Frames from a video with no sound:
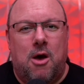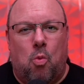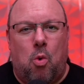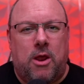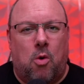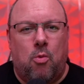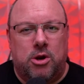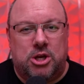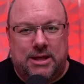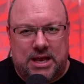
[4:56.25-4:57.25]
why not
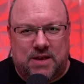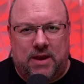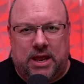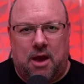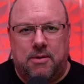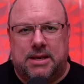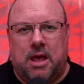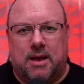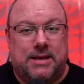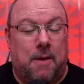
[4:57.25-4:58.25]
watch this video
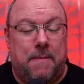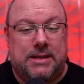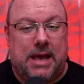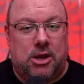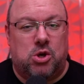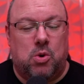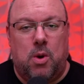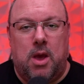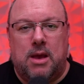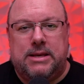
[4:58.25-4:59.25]
discussing a potential